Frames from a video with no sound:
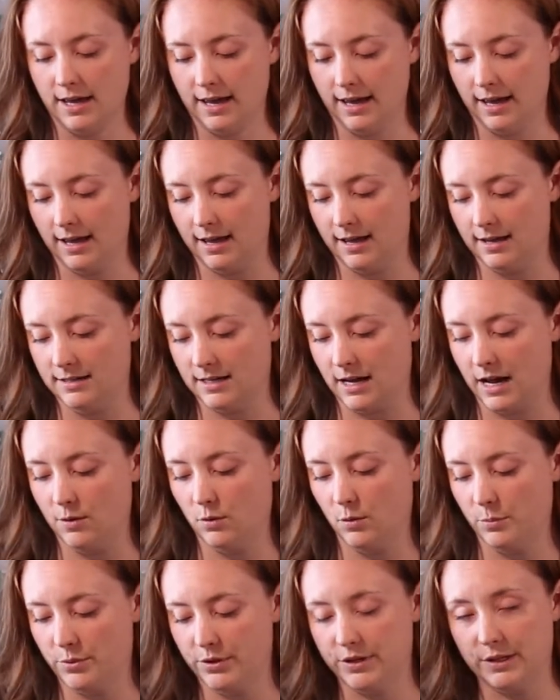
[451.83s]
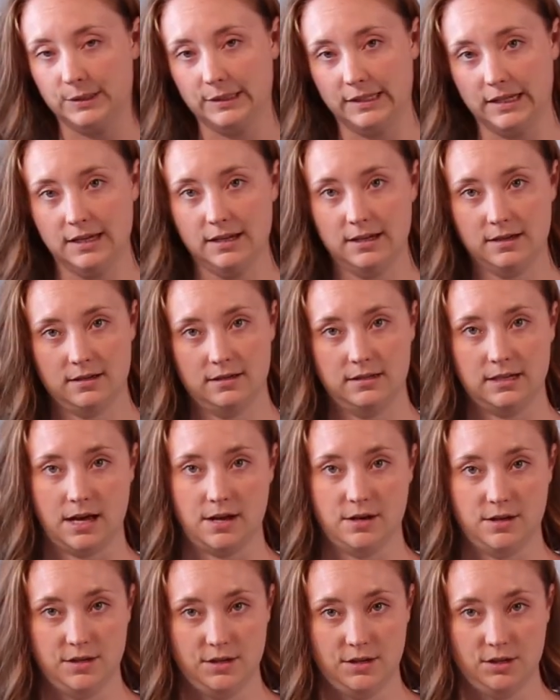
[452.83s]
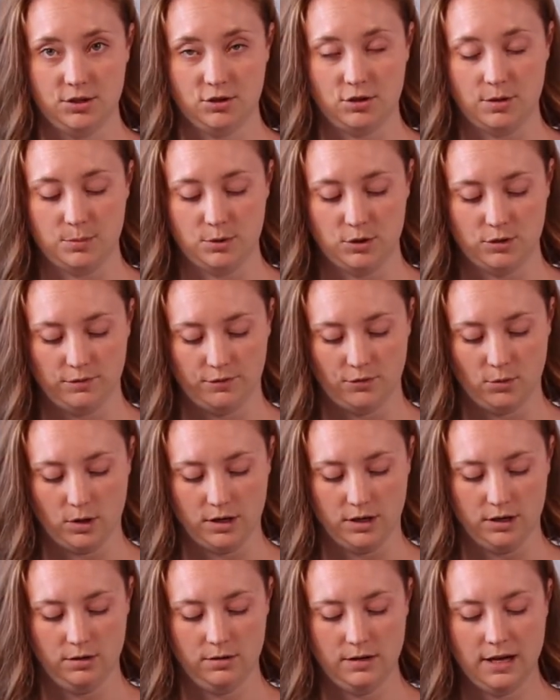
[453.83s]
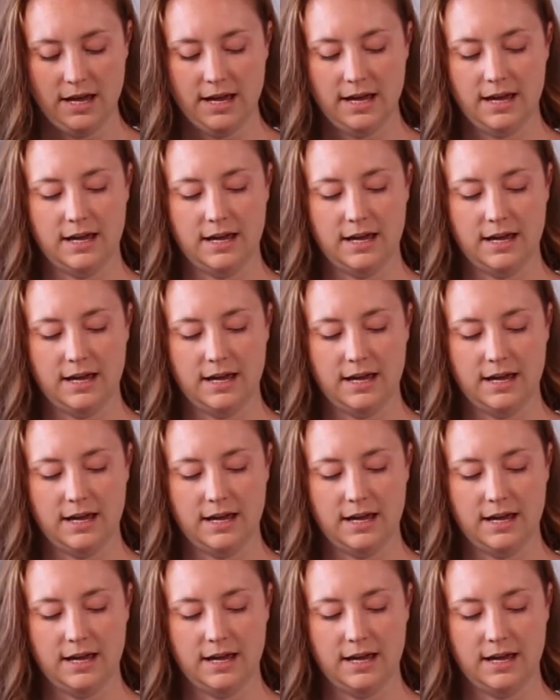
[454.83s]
and I will put a link down in the description for you.